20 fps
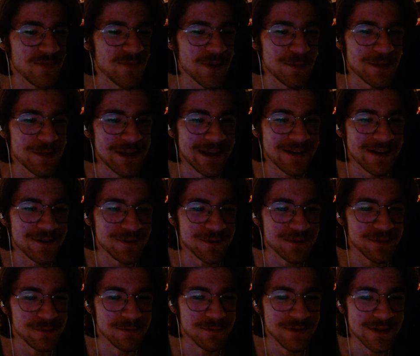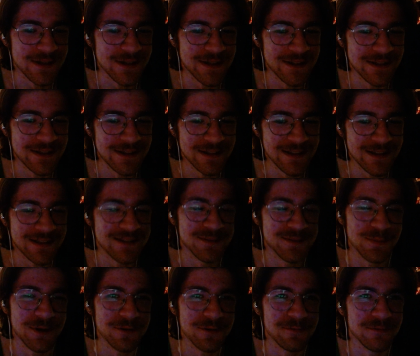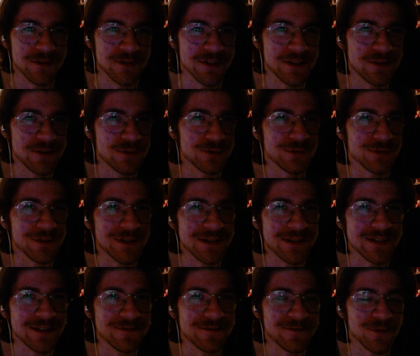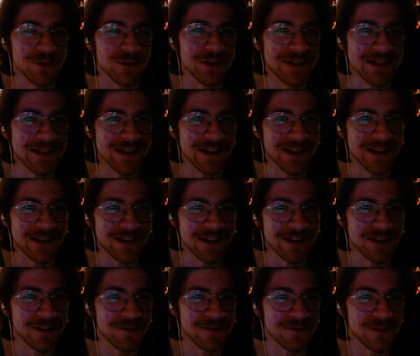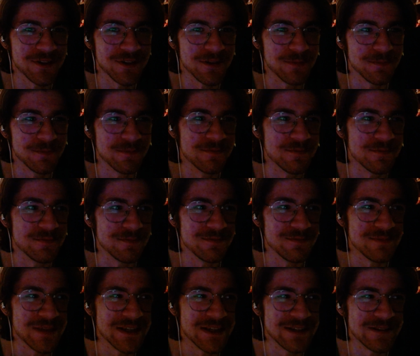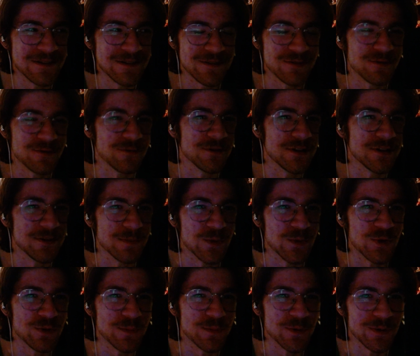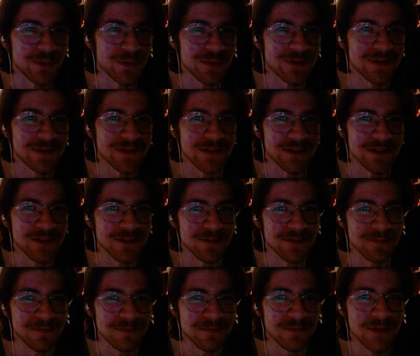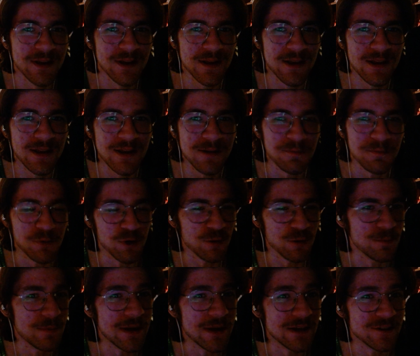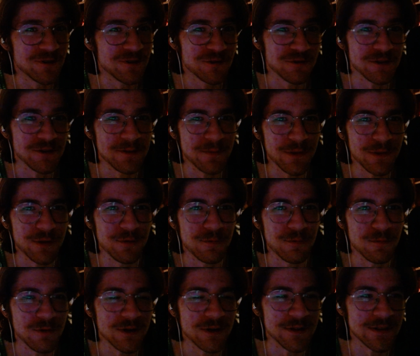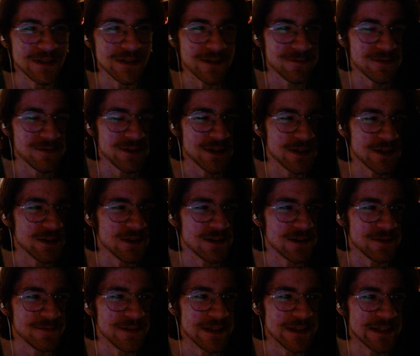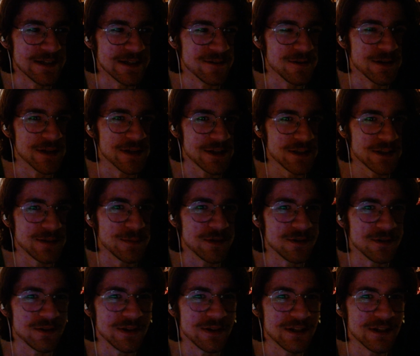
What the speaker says: But yeah, no, it's been really cool to see 40k kind of come mainstream almost. More mainstream than it was. I feel like a lot of the internet community